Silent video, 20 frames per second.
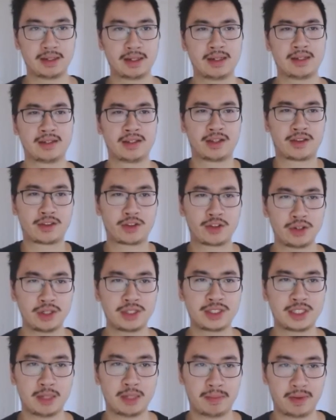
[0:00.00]
The third
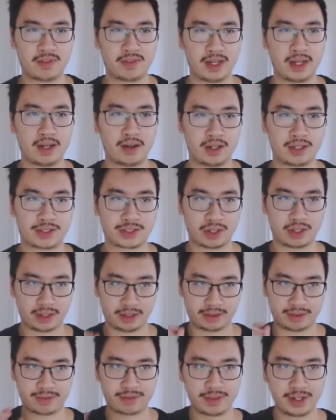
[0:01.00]
type of layout is called a
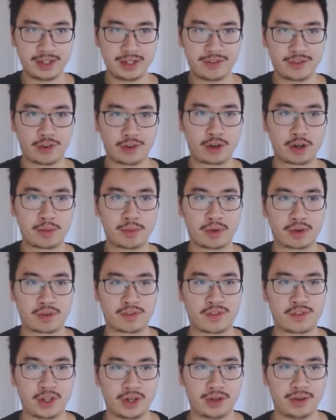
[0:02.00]
free form or
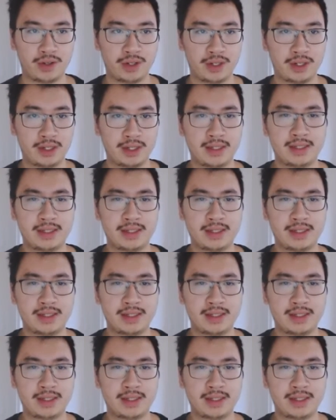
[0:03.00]
flow.